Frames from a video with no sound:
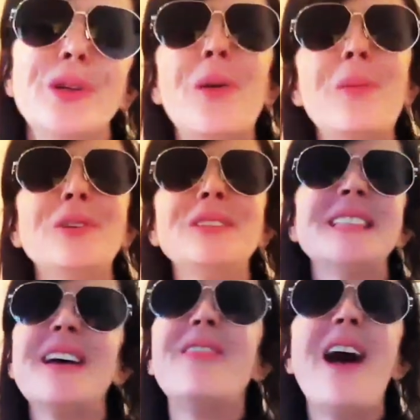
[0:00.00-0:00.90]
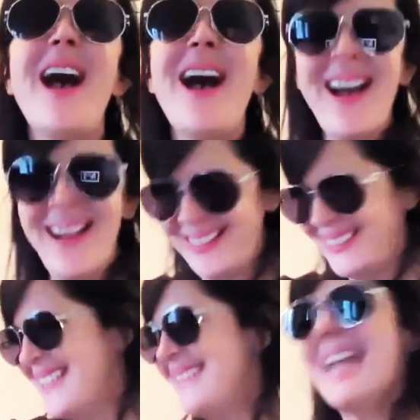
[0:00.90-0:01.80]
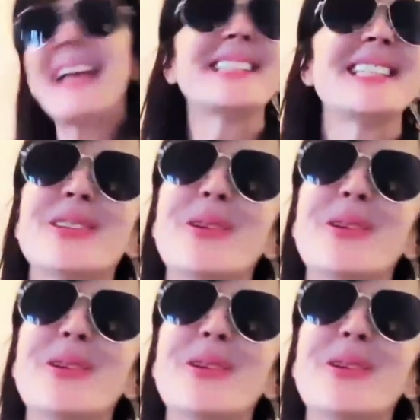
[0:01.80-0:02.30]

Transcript: comment ça va? Next is